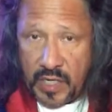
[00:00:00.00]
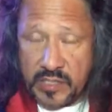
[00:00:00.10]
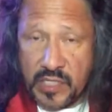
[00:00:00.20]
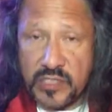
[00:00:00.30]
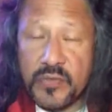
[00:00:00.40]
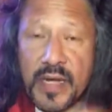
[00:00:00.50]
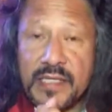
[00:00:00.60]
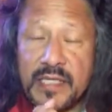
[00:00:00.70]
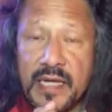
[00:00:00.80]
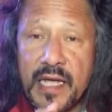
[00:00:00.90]
such as we
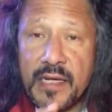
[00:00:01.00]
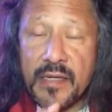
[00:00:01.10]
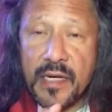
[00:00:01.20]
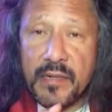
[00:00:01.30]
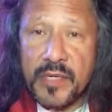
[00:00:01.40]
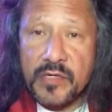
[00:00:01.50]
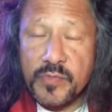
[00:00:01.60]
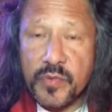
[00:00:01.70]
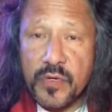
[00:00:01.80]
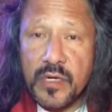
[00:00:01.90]
had today,
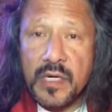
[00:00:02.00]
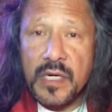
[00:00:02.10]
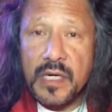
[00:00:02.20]
Middlesbrough,